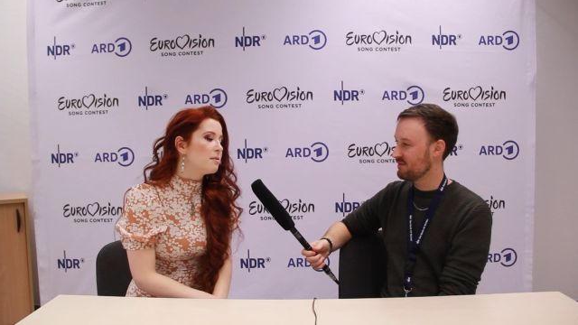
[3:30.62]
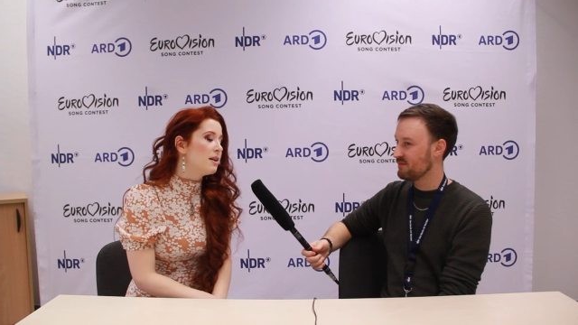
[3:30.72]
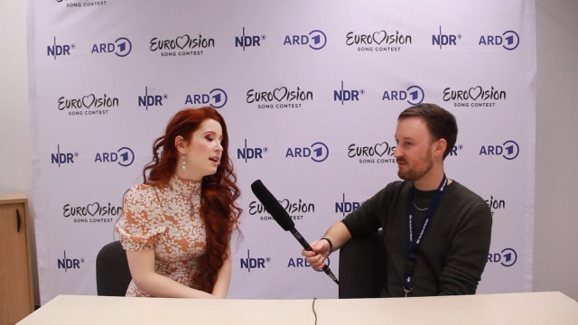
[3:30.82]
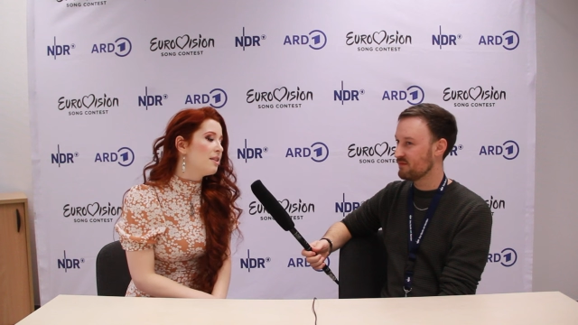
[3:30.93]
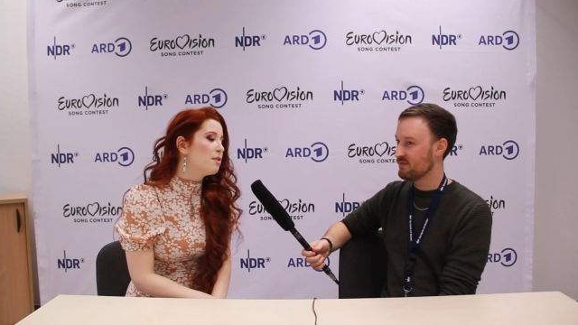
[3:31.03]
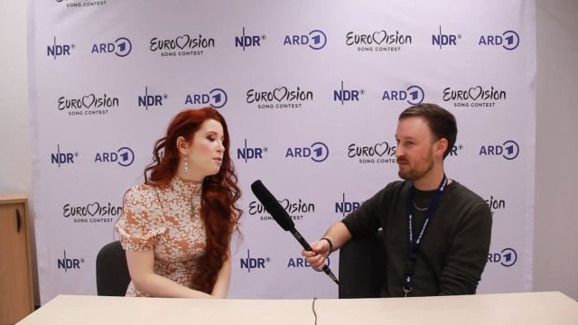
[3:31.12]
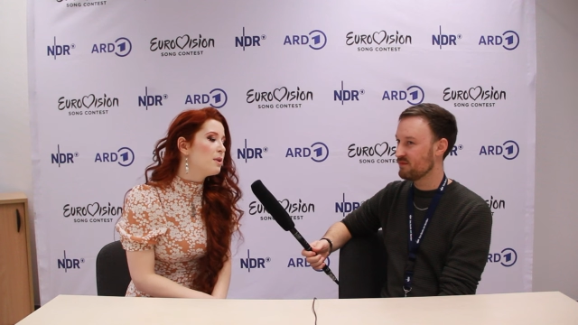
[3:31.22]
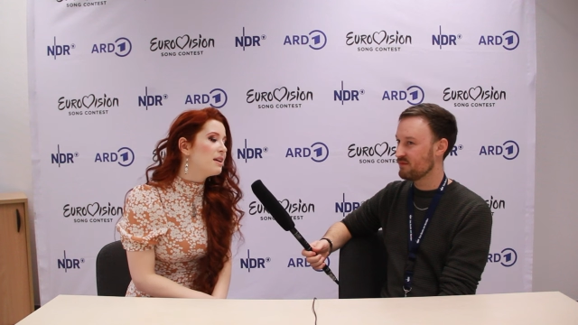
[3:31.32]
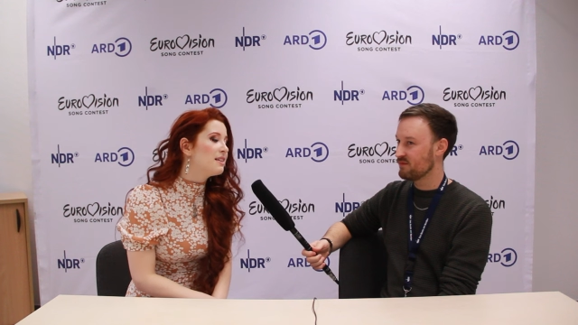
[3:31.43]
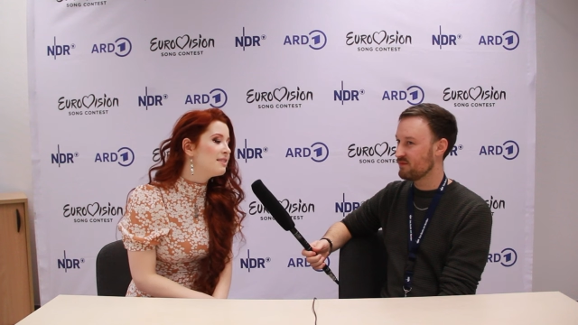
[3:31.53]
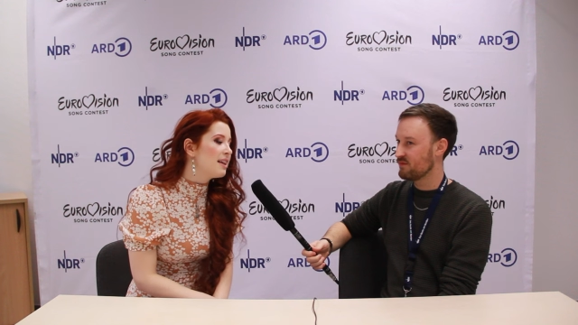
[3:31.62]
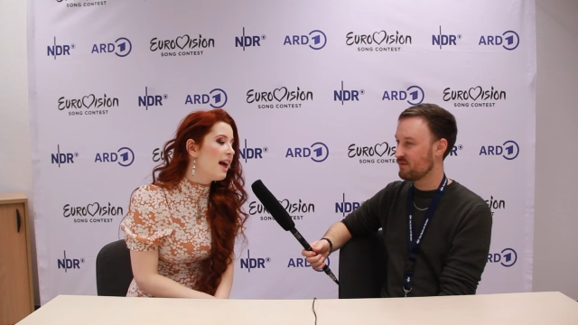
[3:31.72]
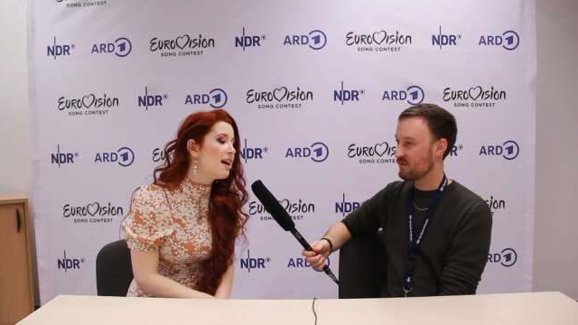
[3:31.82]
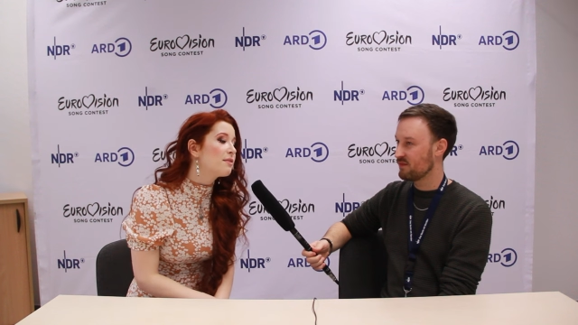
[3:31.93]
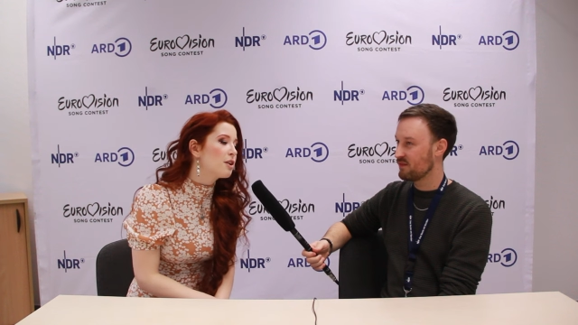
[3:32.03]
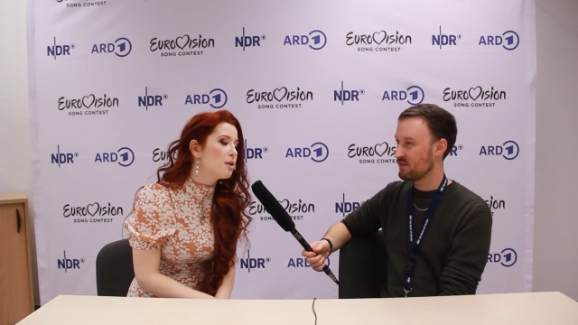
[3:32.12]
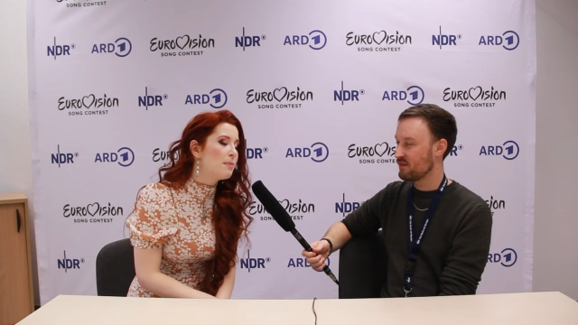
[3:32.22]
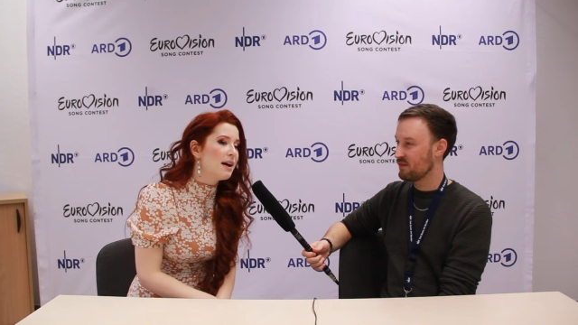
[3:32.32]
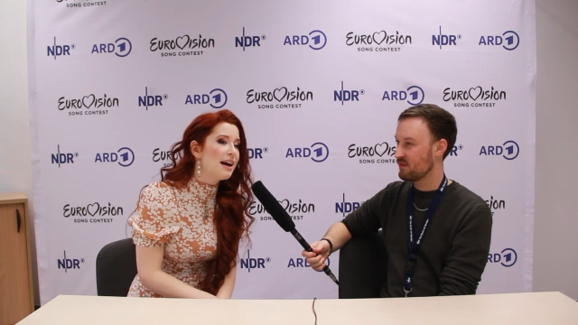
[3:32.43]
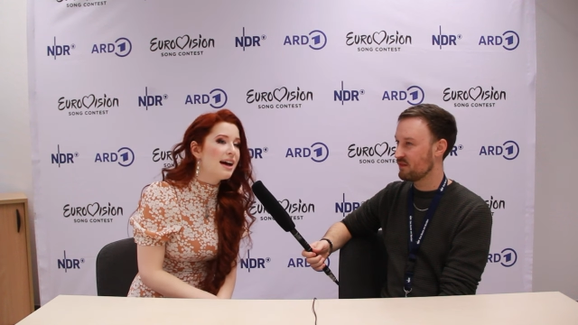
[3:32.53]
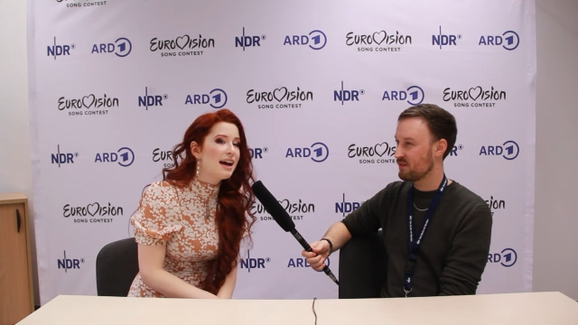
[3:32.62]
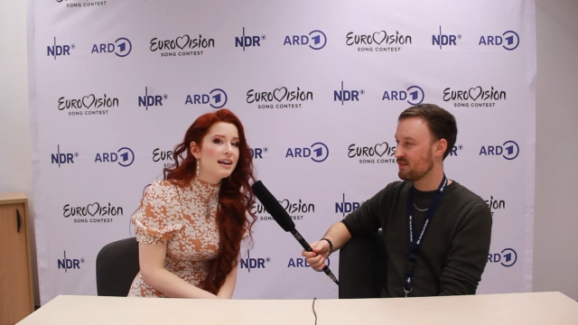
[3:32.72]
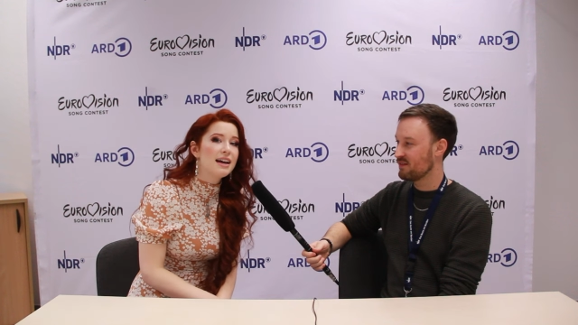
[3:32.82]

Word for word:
Speaker 1: May the wind have your back